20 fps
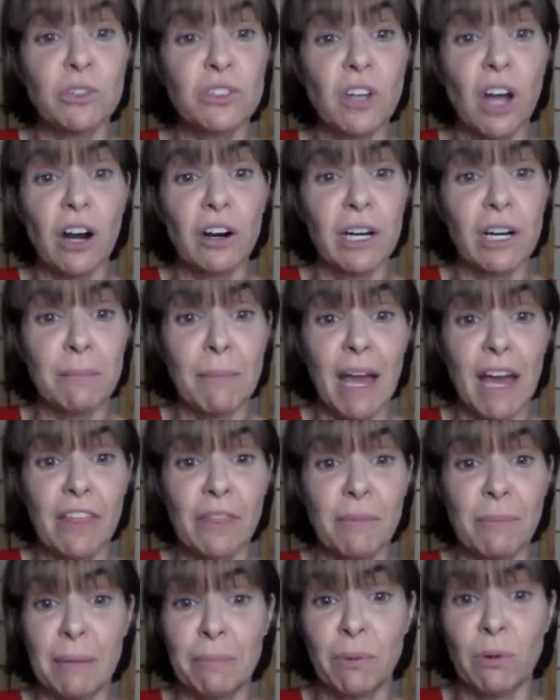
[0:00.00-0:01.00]
Sorry,
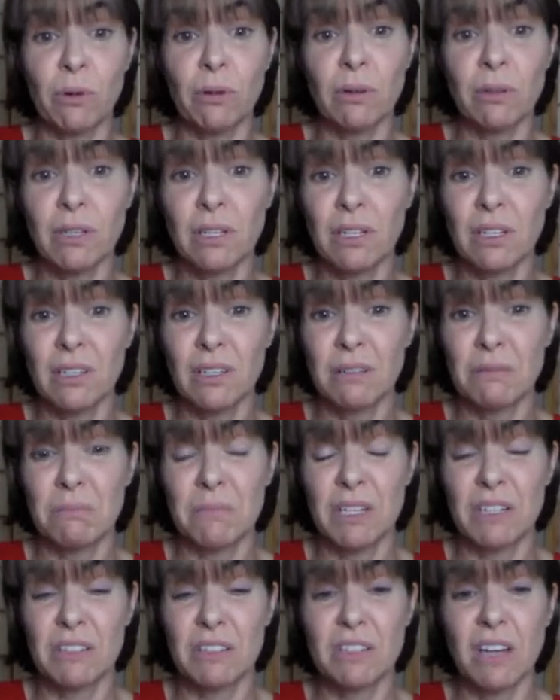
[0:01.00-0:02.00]
math people.
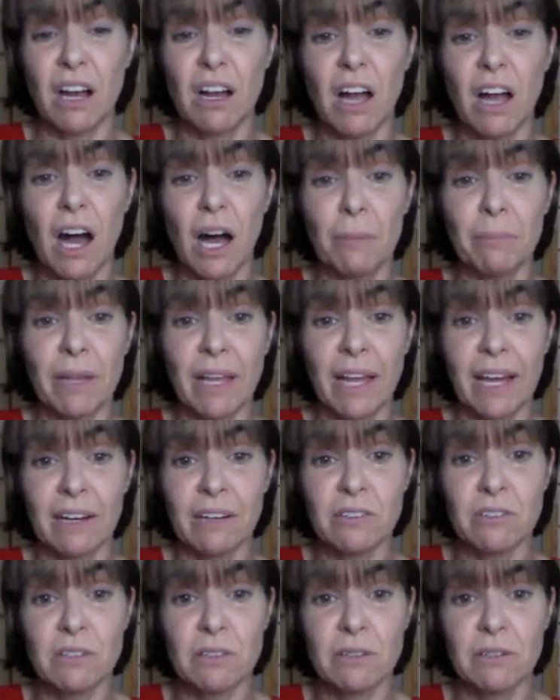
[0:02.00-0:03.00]
It's not
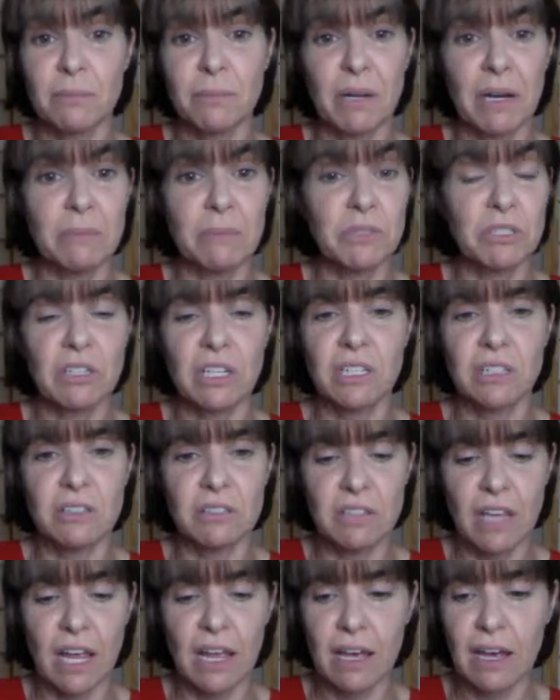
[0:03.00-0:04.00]
complex, but I'm just going to
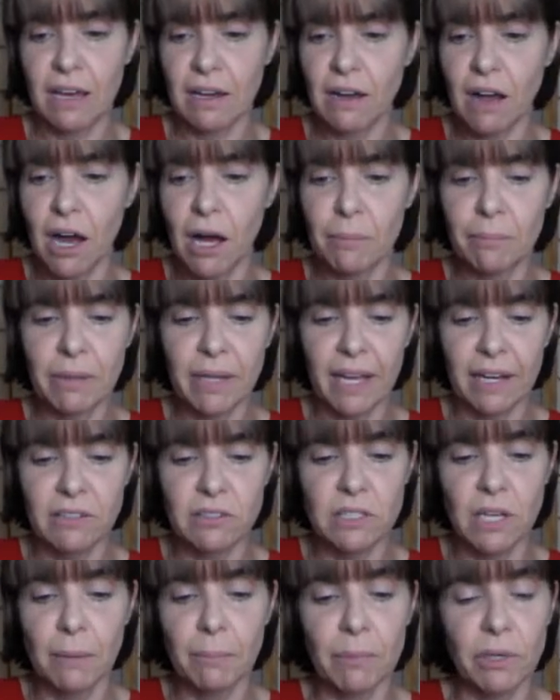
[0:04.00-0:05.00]
say it,
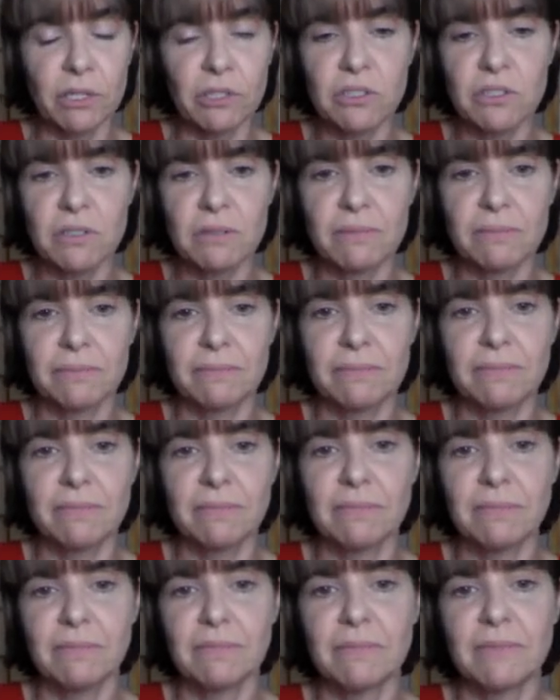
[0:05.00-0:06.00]
complex numbers.
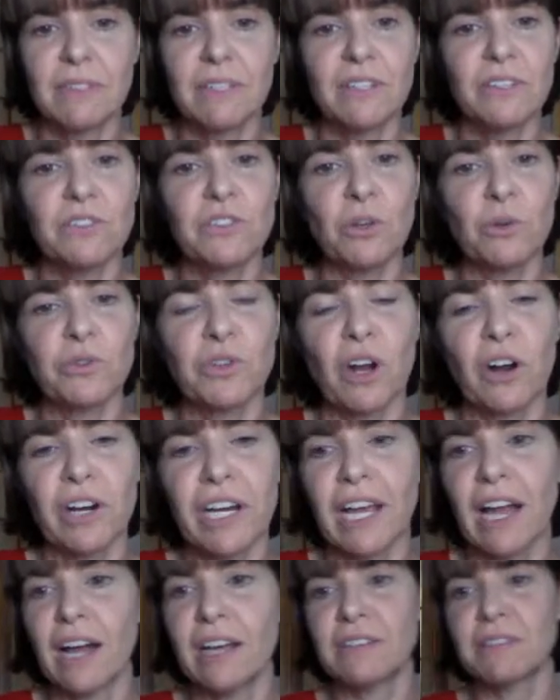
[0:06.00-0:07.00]
Oh,
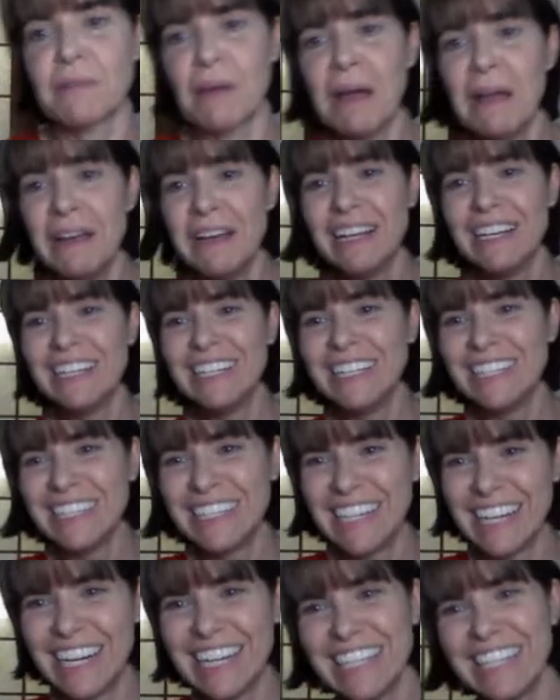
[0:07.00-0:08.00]
sorry, guys.
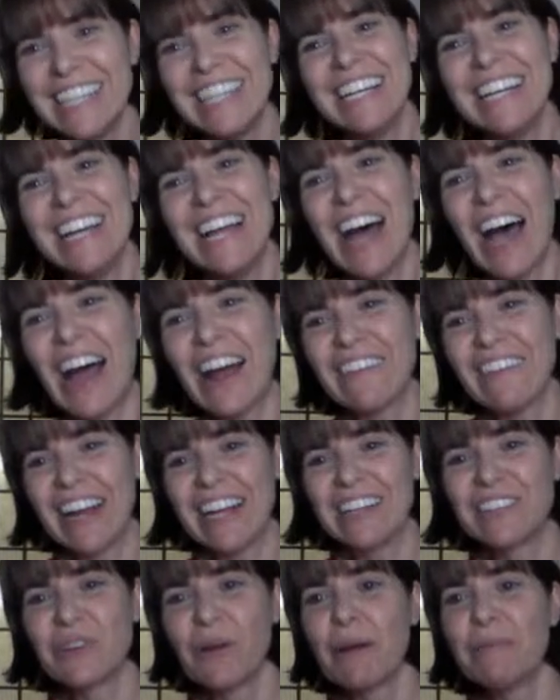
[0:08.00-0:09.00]
All
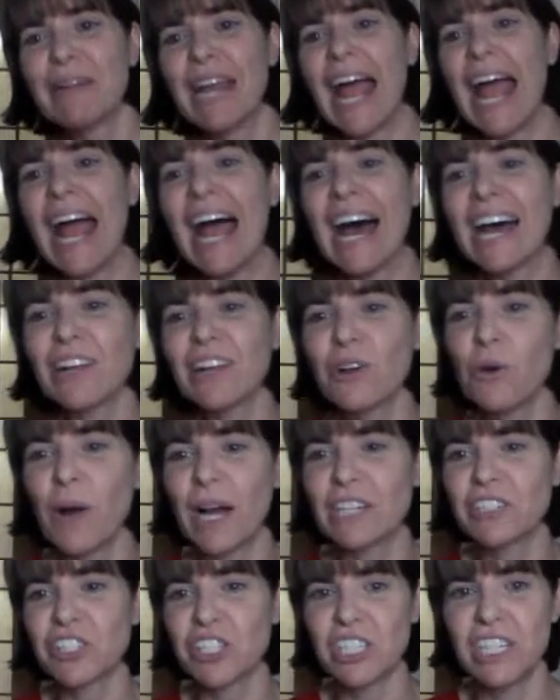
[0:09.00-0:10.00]
right, so I'm going to add a
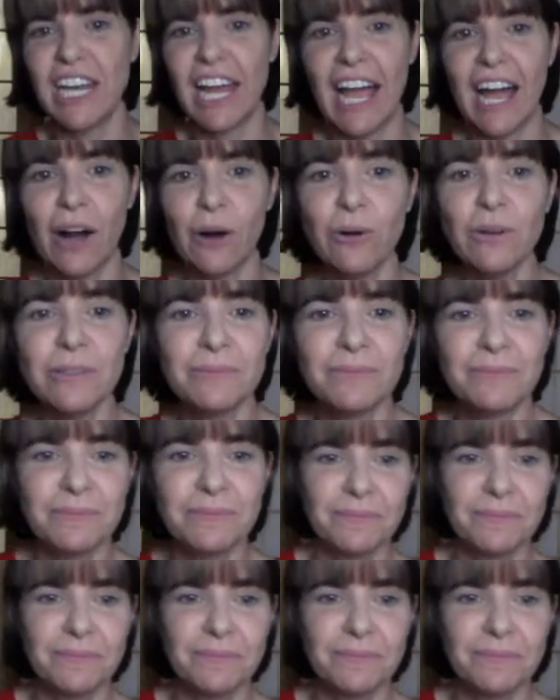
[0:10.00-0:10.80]
question now.